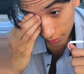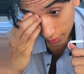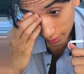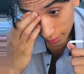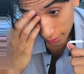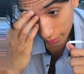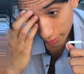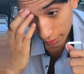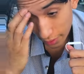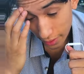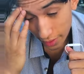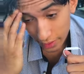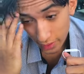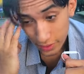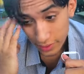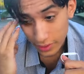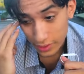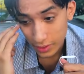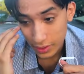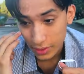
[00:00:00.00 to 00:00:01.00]

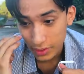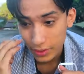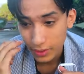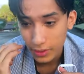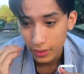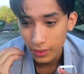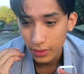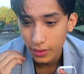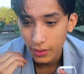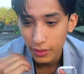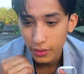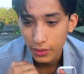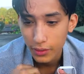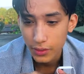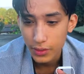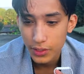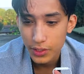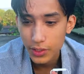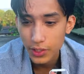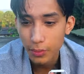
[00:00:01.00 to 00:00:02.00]
that
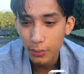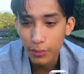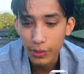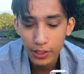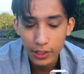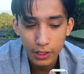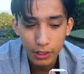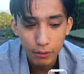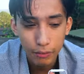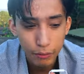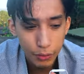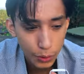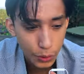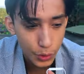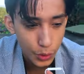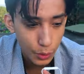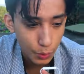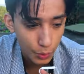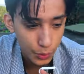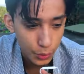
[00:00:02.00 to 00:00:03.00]
something in the
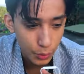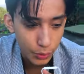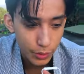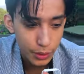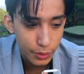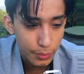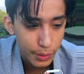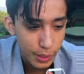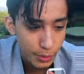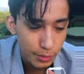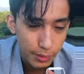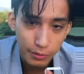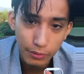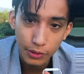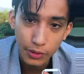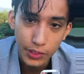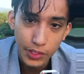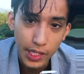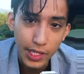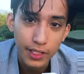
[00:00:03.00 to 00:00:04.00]
future was going to make me
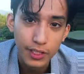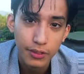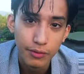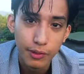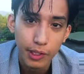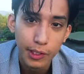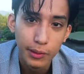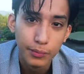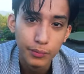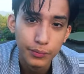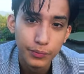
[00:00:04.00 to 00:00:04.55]
feel satisfied.